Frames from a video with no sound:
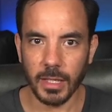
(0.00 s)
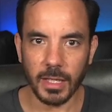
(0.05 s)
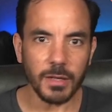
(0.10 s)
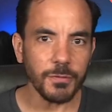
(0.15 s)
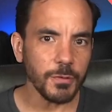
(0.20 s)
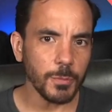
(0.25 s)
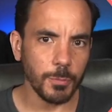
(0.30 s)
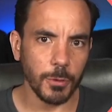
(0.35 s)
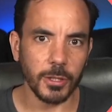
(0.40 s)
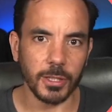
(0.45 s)

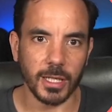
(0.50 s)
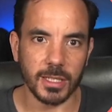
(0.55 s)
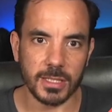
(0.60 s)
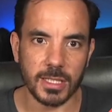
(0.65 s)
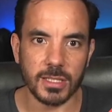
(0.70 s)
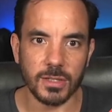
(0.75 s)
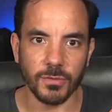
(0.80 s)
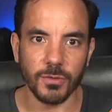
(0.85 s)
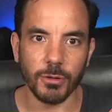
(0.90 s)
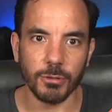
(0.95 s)
If a product
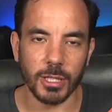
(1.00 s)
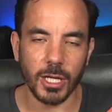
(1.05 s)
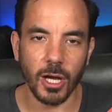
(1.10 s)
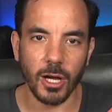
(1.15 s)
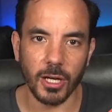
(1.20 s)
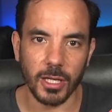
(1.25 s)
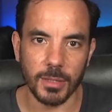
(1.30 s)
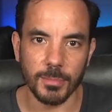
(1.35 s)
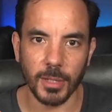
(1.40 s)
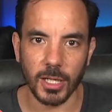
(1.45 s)
has a very
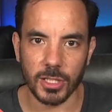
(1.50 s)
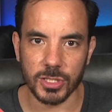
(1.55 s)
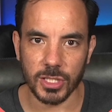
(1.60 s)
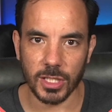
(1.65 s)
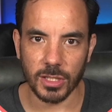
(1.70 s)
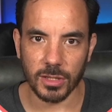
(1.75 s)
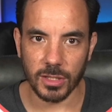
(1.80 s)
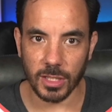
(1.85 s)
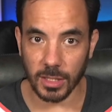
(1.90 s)
high margin,